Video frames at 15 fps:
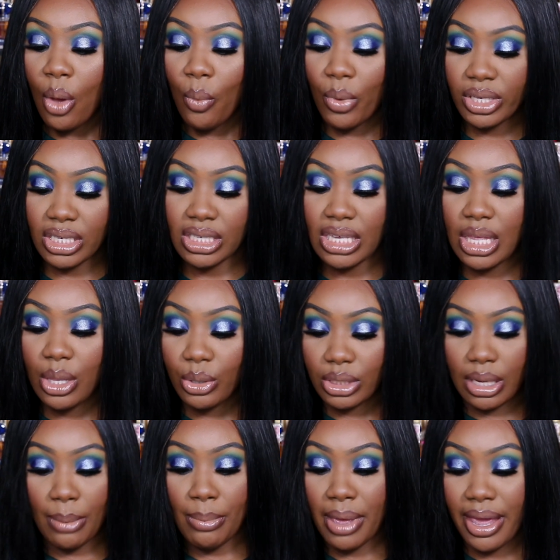wants to see those
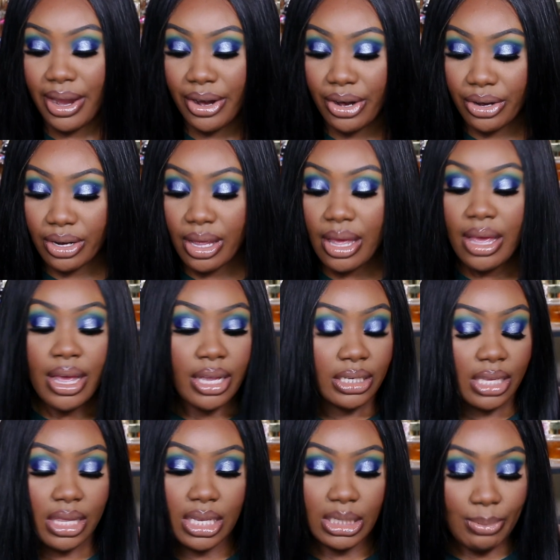compared
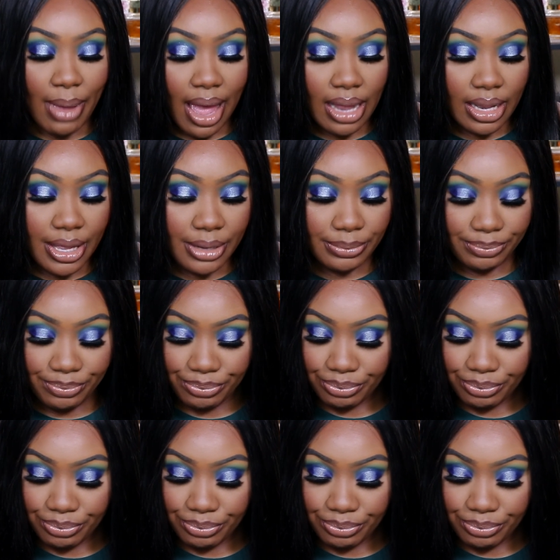to this palette.